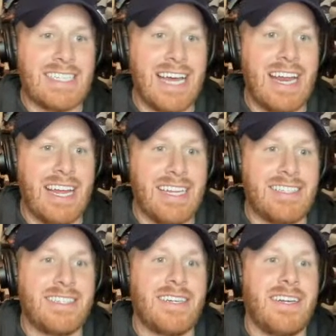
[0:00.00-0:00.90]
It's that
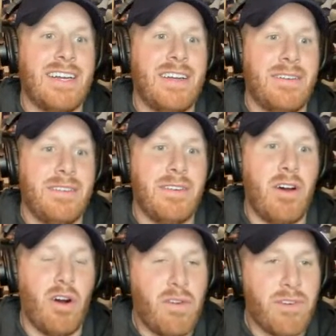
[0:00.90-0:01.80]
it's
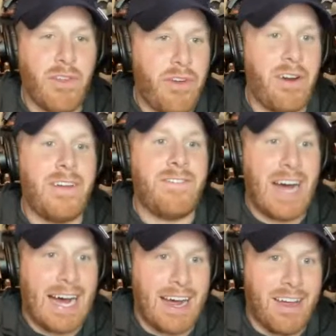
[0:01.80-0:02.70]
over
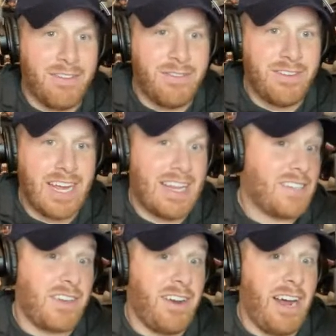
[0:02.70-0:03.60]
35, and
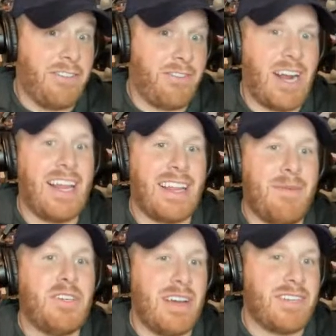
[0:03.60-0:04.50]
that's good enough, right? Like
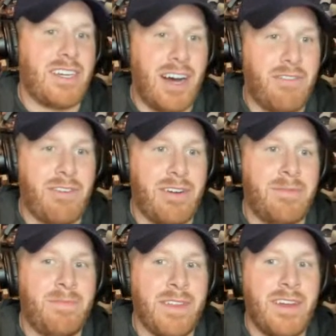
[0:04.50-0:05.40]
that means you have to cover
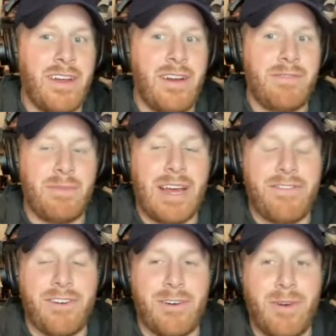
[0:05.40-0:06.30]
him from
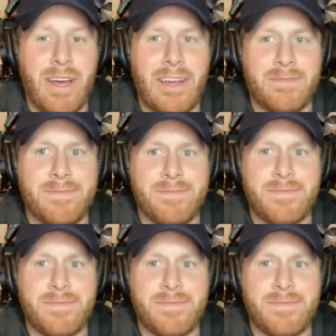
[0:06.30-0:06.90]
that far away.